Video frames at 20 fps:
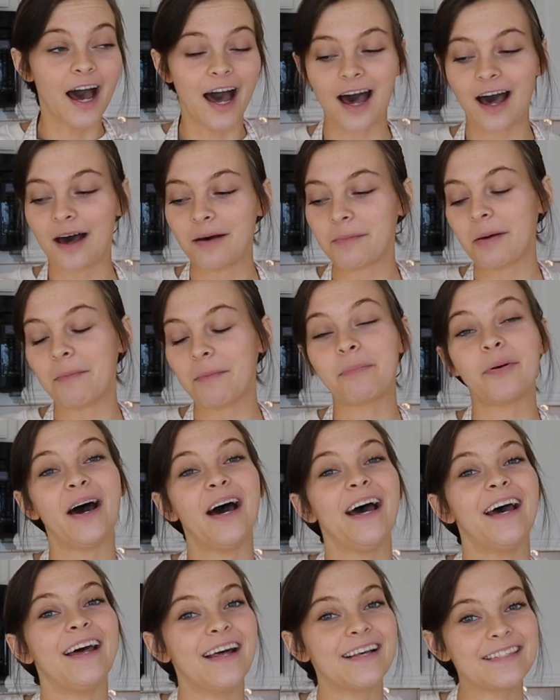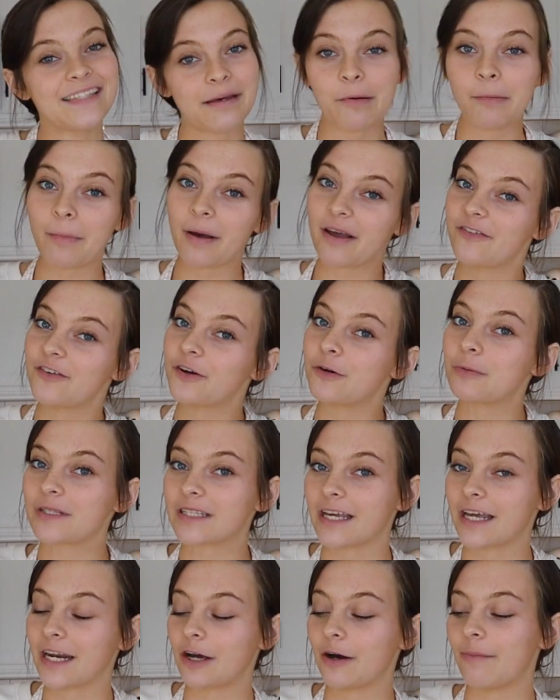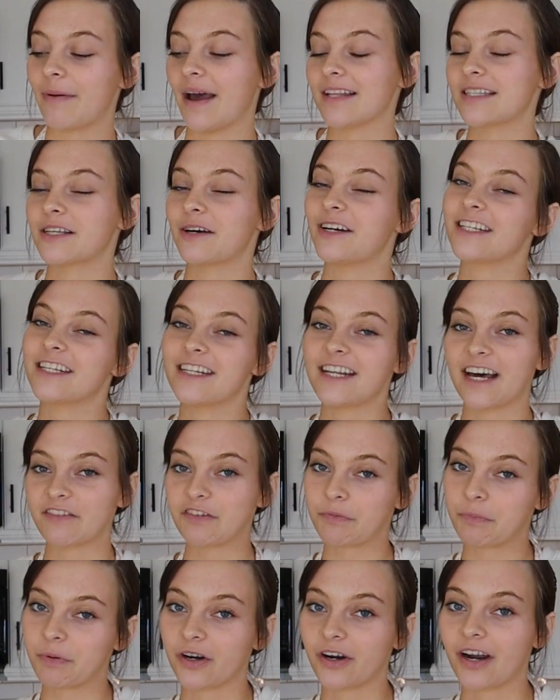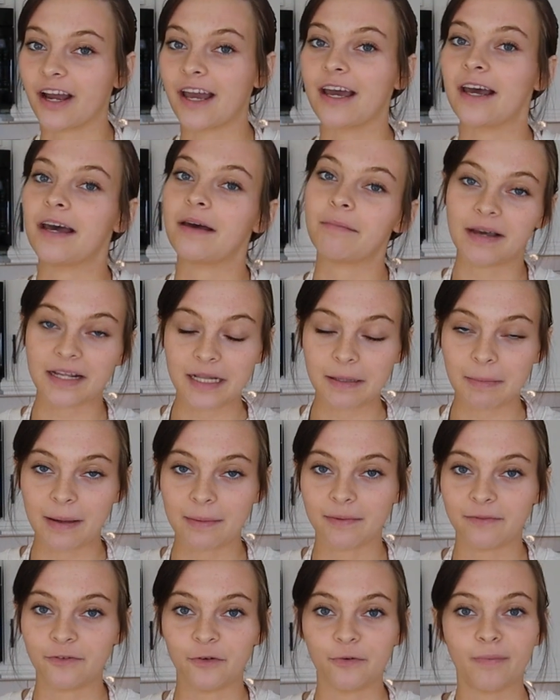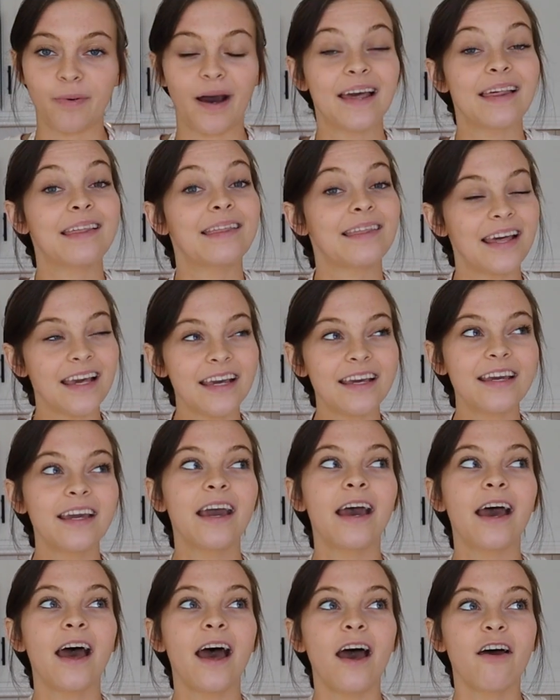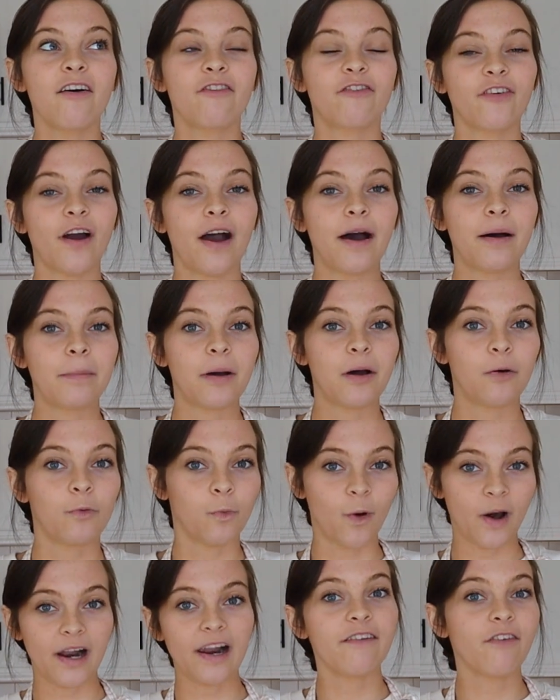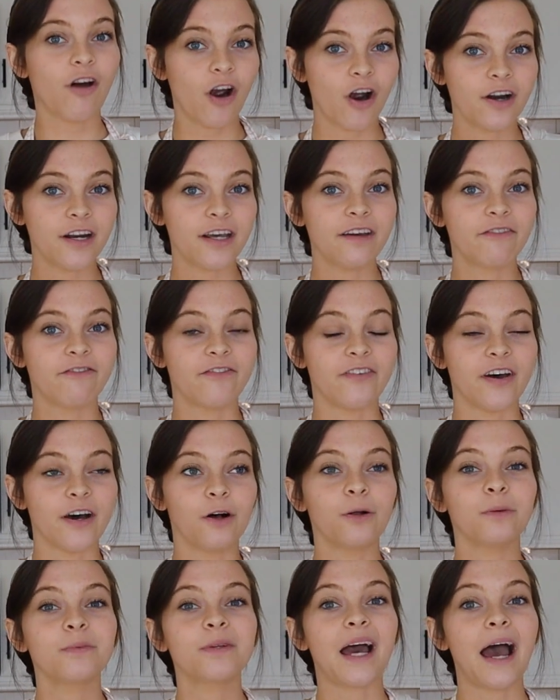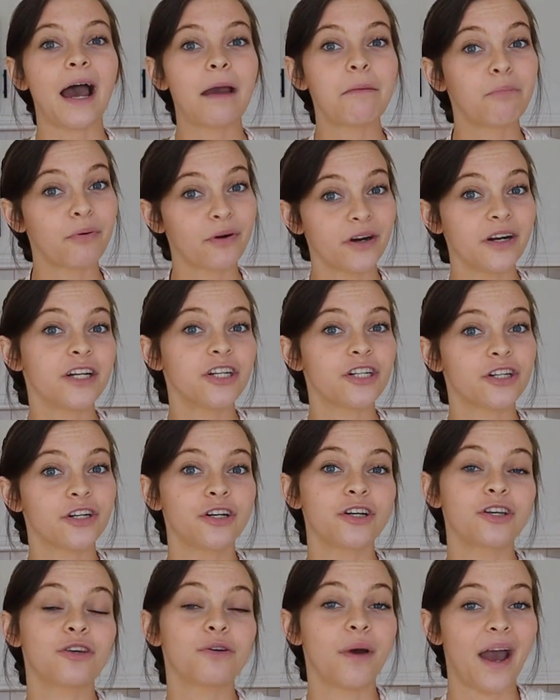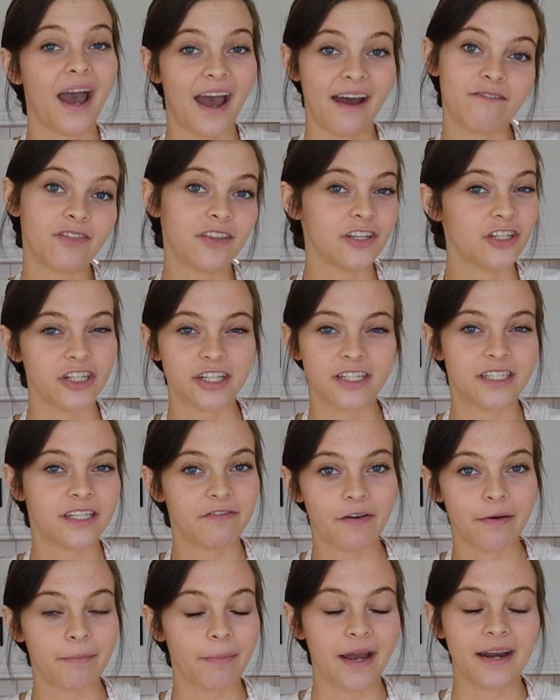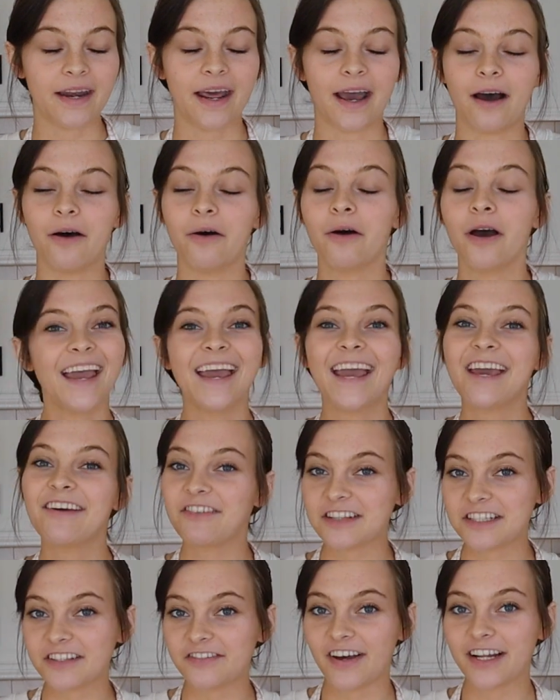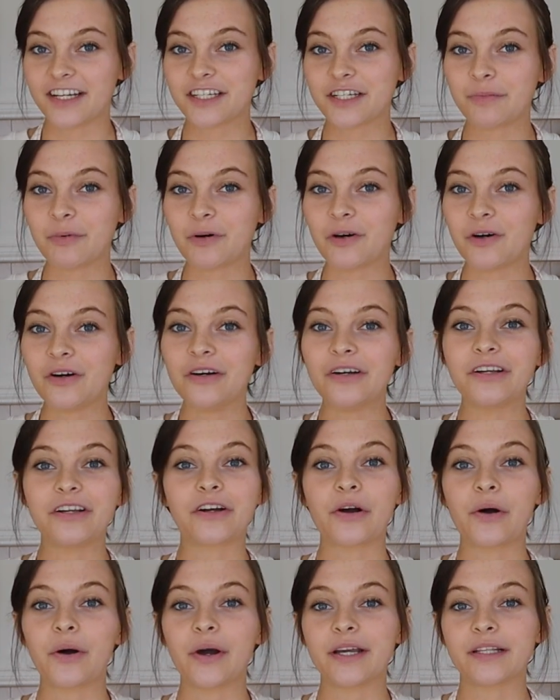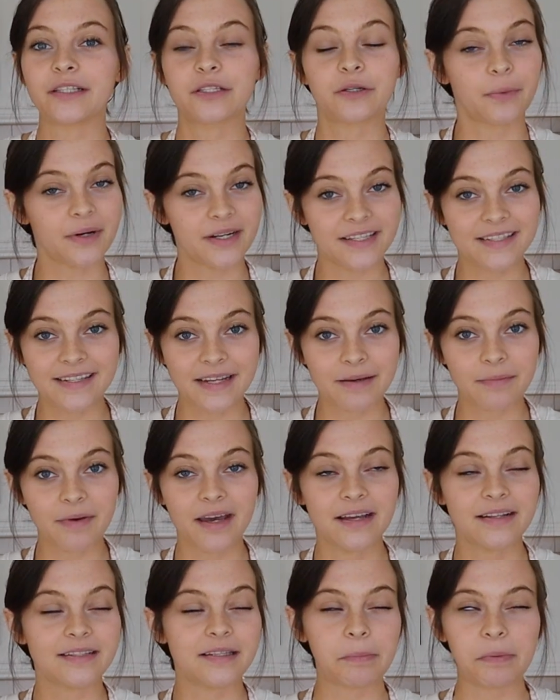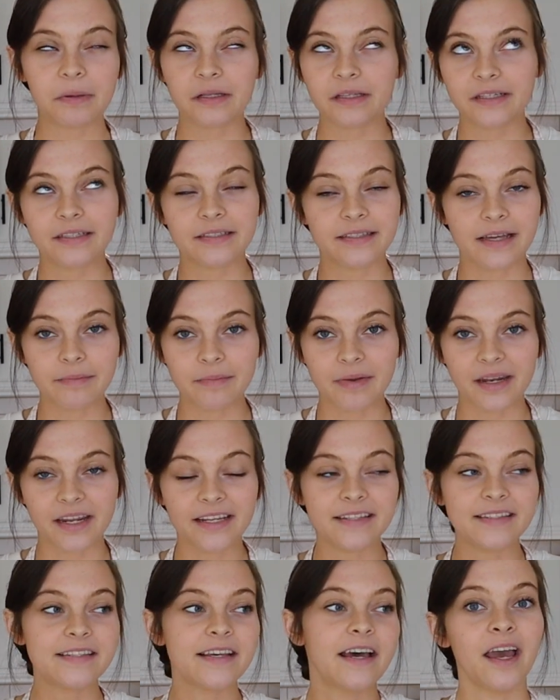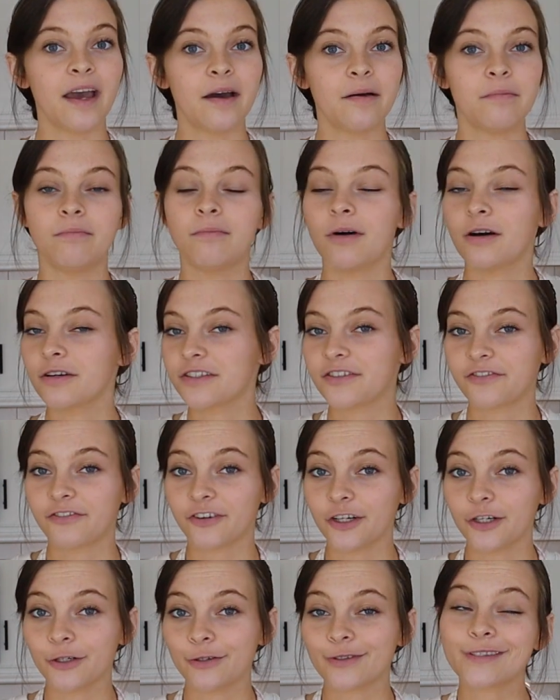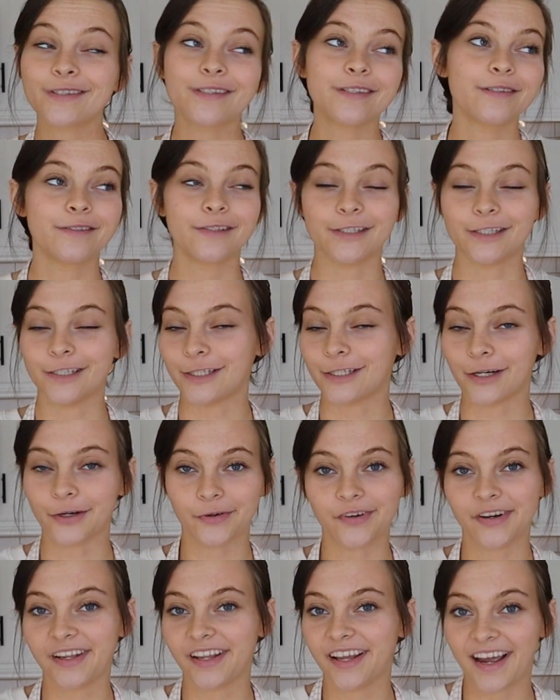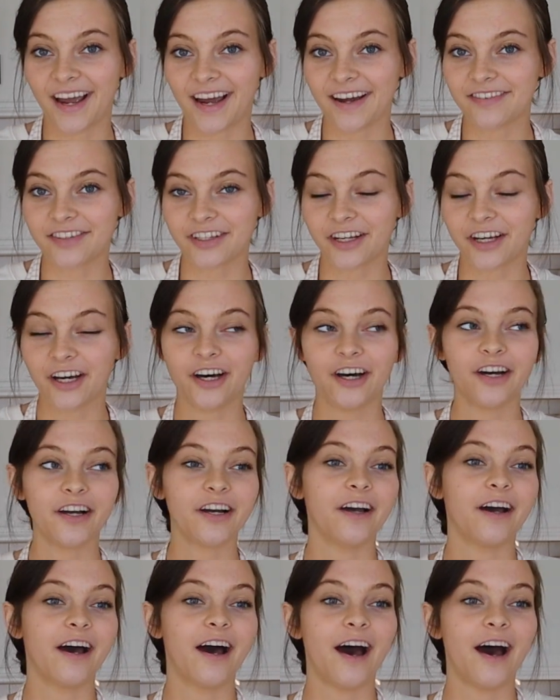Um, but some of my food was gonna go bad, so I did have to puree it and make the baby food, but I think from what I've already filmed, I'm pretty sure you have the gist of it by now. If it's a vegetable, you're going to want to steam it, typically 10 minutes. Most fruits, you don't really have to cook.